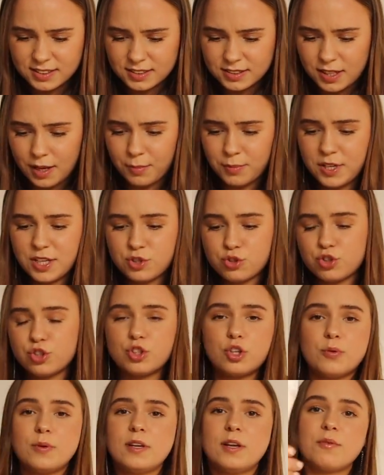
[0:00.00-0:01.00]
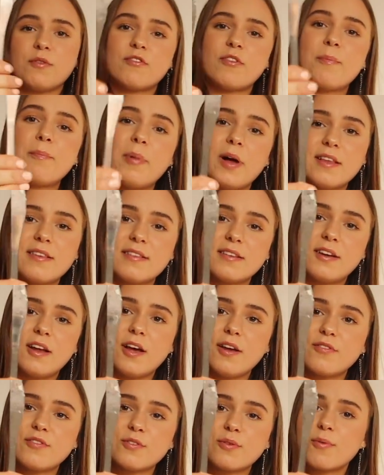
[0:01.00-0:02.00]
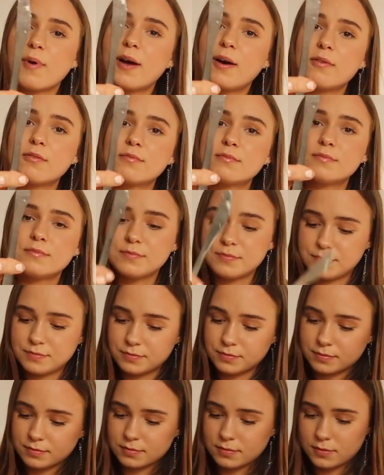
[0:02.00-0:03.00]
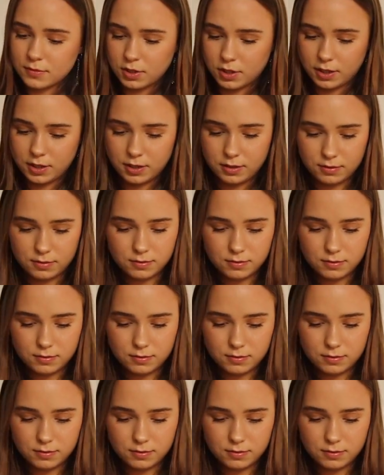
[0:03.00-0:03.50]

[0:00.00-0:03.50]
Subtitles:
I'm literally doing it with a butter knife as well. Right.